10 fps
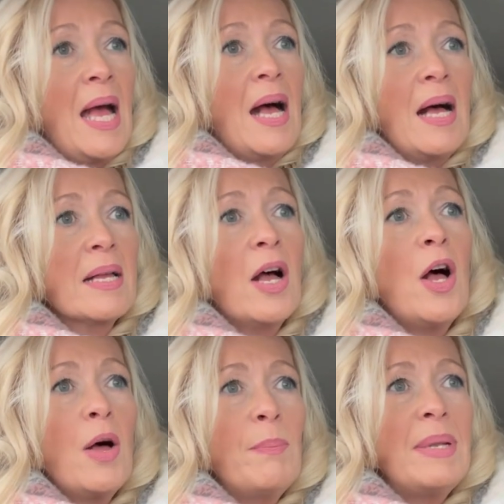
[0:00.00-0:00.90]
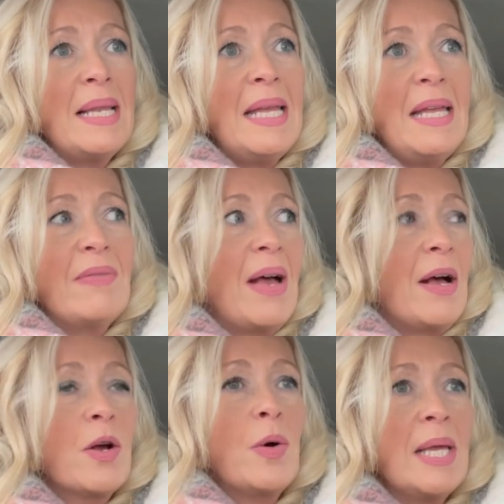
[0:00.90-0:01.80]
I can't believe how
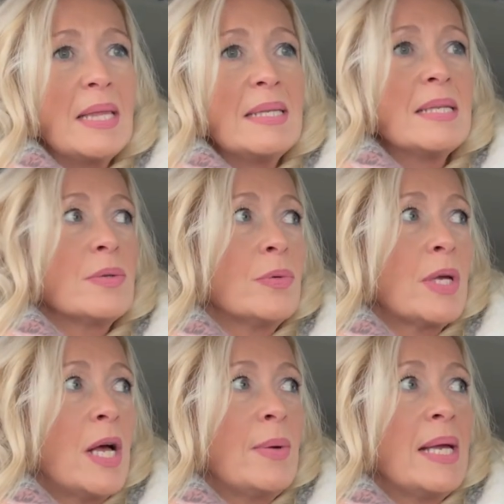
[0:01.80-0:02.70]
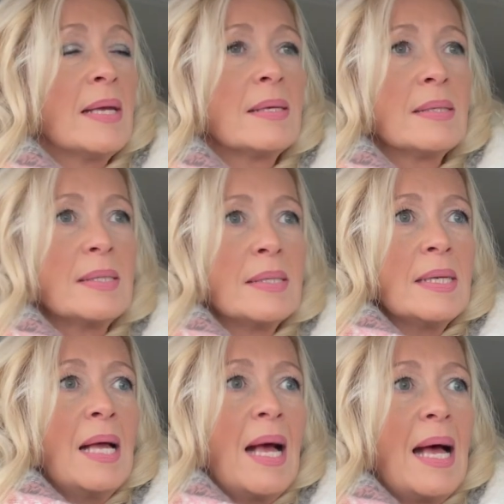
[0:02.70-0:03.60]
quick this is all going,
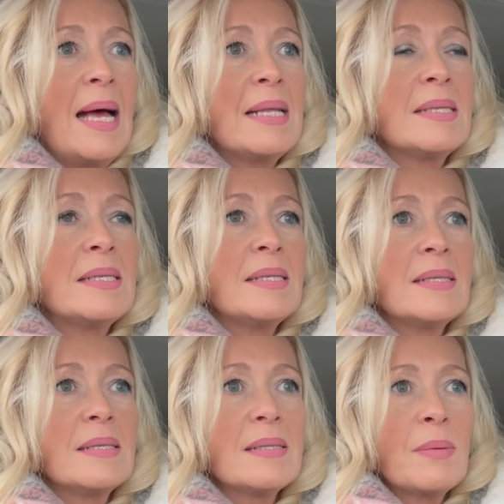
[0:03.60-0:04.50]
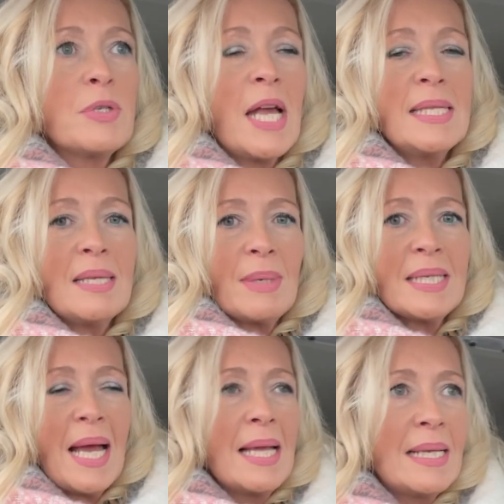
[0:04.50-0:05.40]
and I'm chasing my
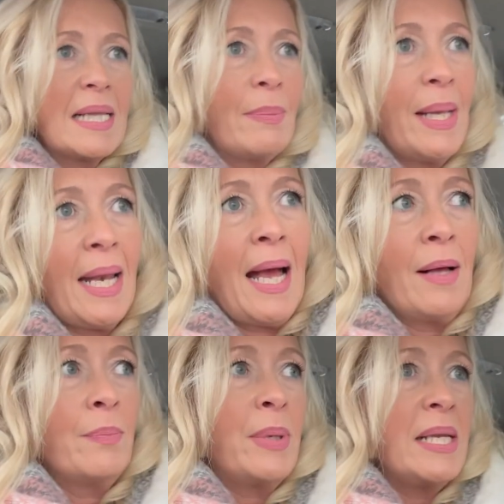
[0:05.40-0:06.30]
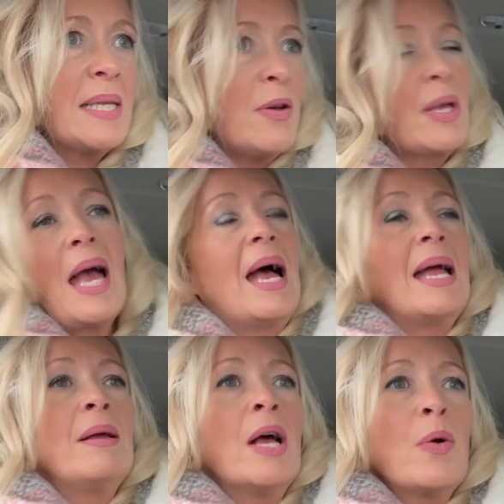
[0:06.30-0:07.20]
tail a little bit now, but it's okay.